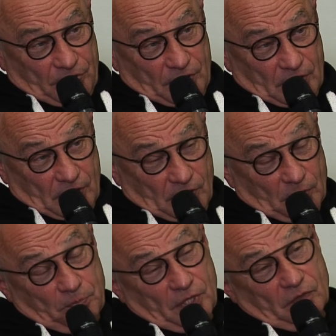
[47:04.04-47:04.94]

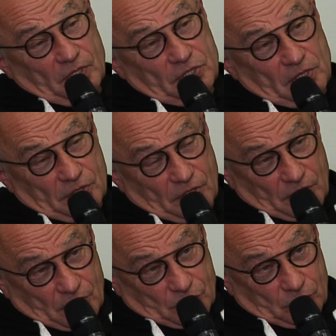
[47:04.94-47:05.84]
Union
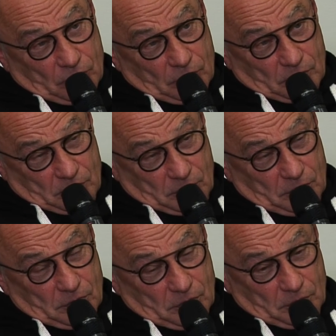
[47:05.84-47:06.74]

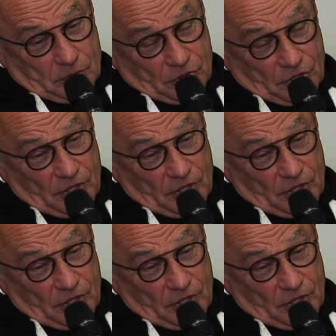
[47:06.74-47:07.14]
and uh,